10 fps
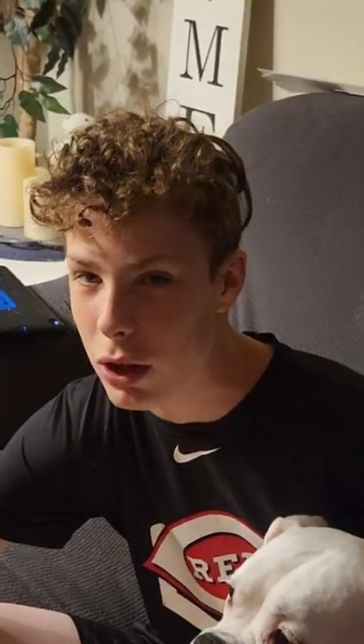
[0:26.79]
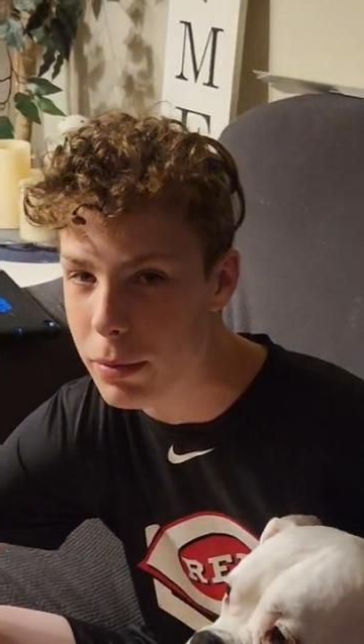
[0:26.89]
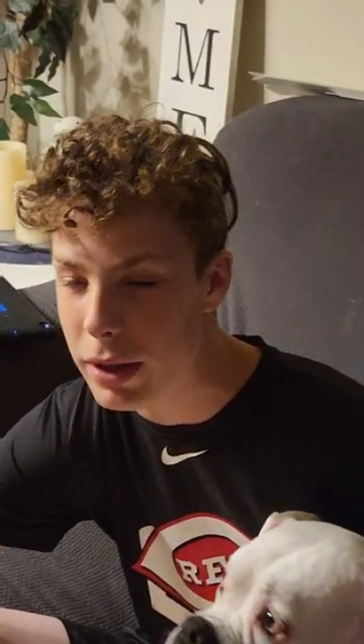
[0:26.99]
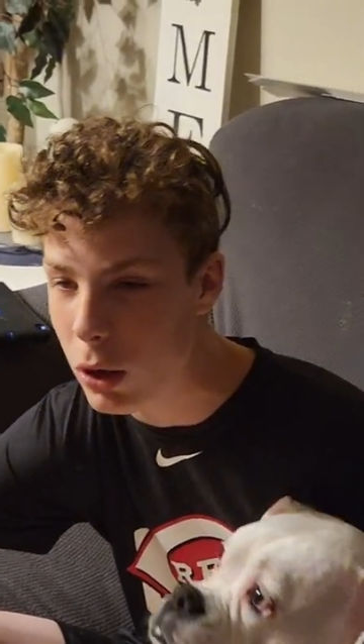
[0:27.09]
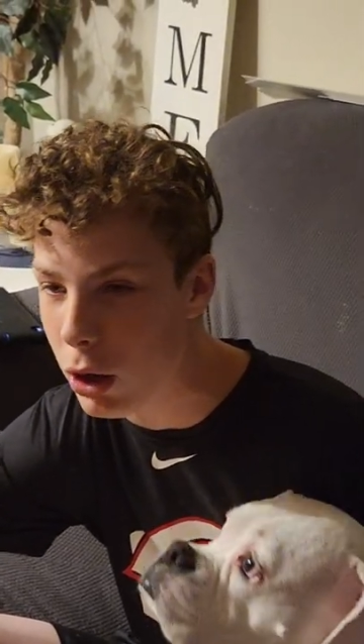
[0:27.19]

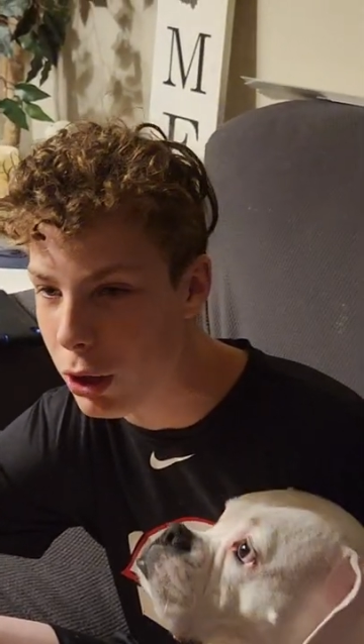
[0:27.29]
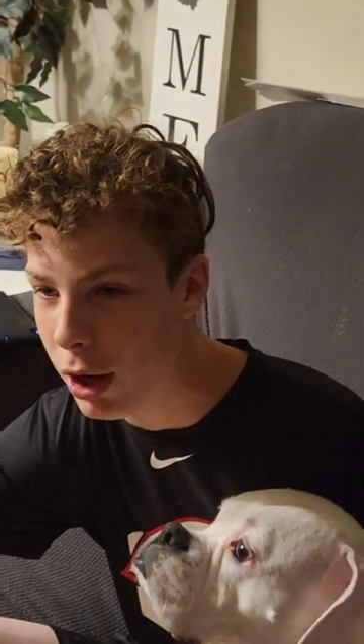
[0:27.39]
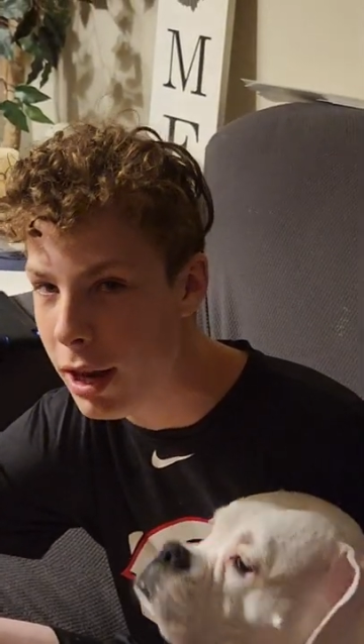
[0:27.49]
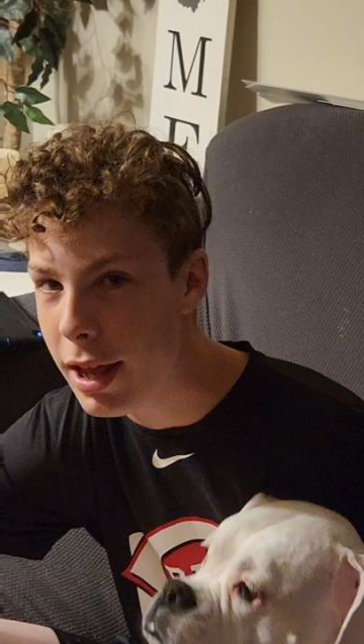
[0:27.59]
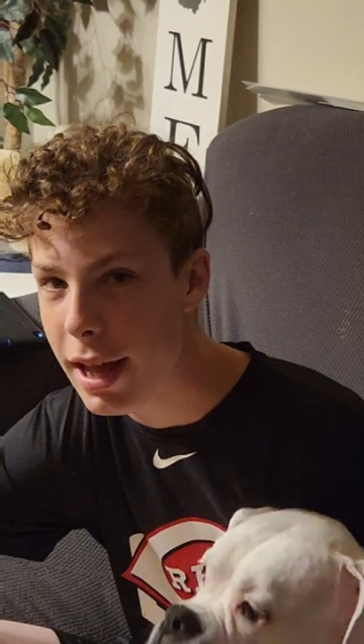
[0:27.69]
little bit
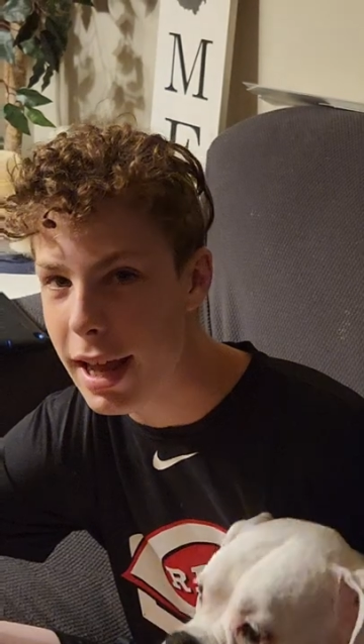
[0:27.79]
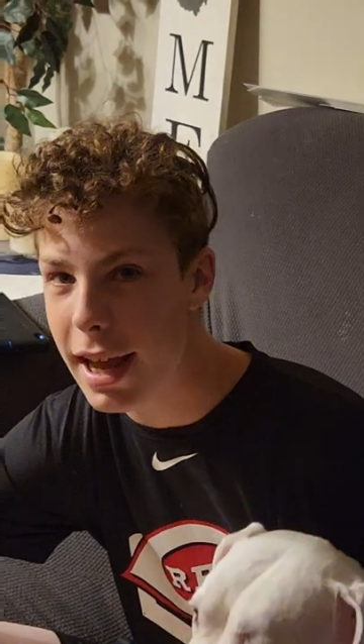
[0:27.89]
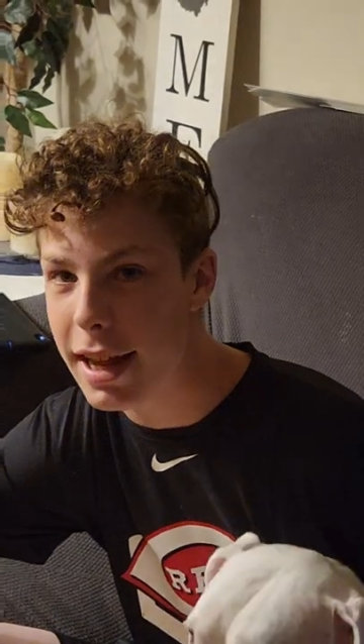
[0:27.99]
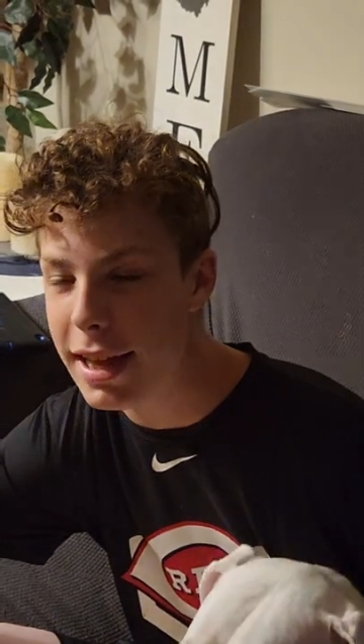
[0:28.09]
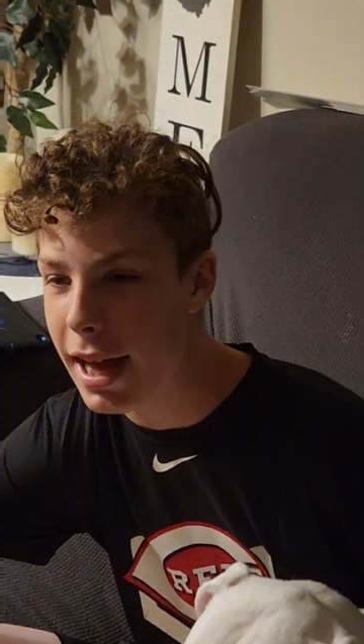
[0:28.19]
longer
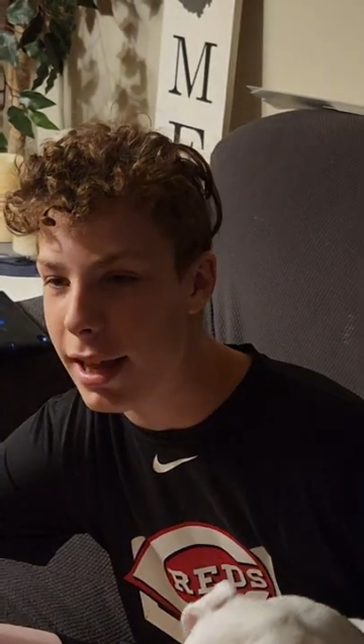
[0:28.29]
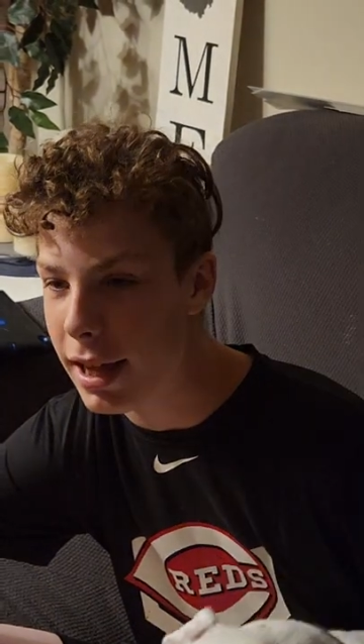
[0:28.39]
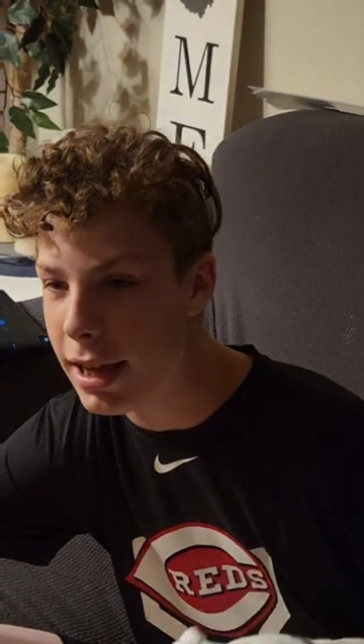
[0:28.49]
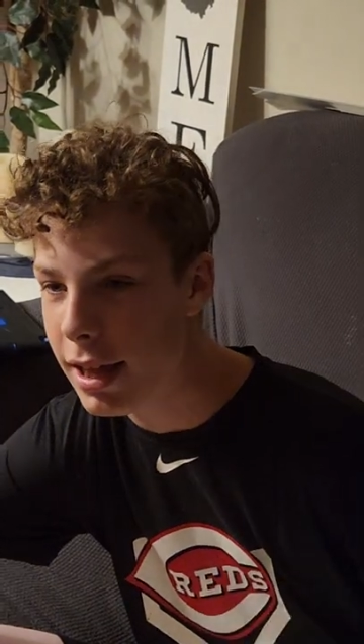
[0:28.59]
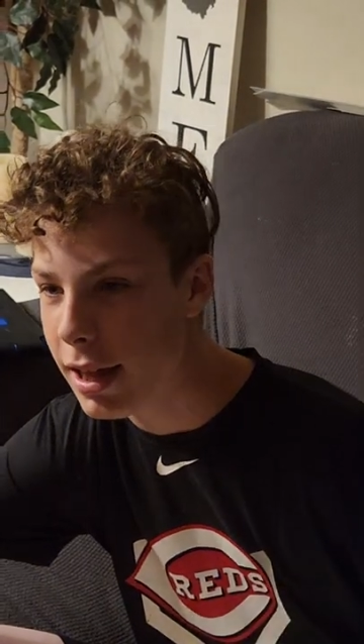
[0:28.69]
and he
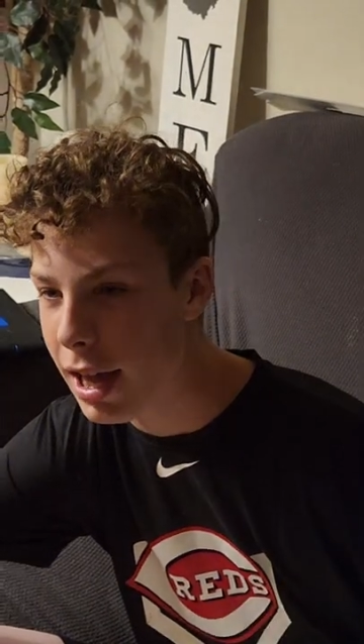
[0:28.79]
had like